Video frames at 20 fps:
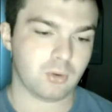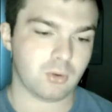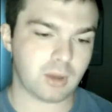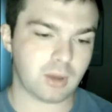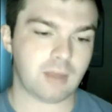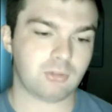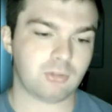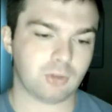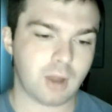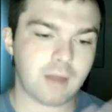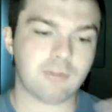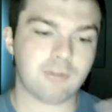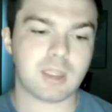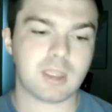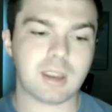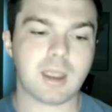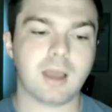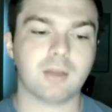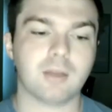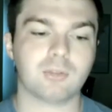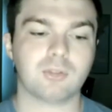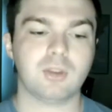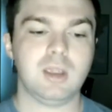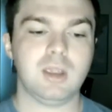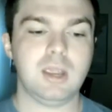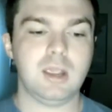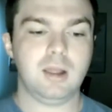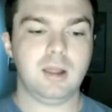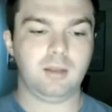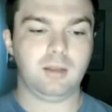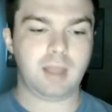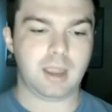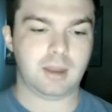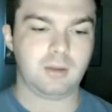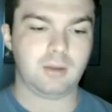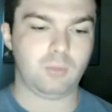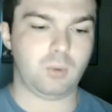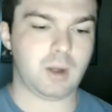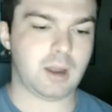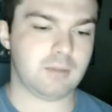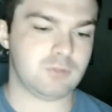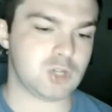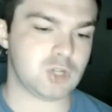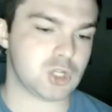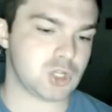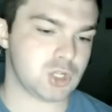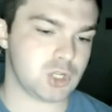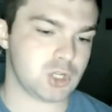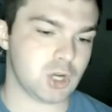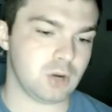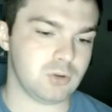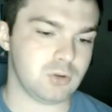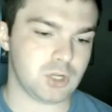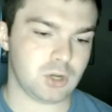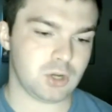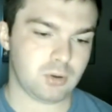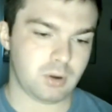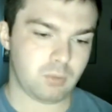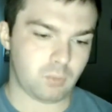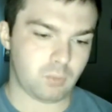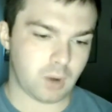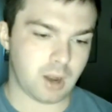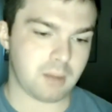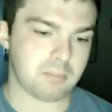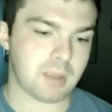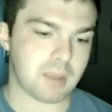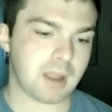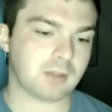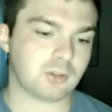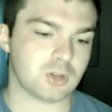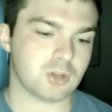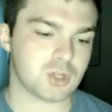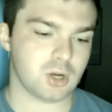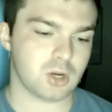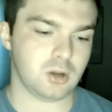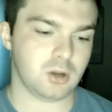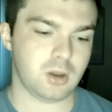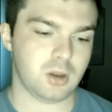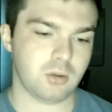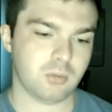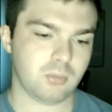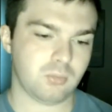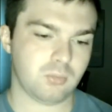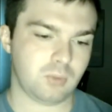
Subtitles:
Okay, so everything else, like what I've just showed you and what I'm about to show you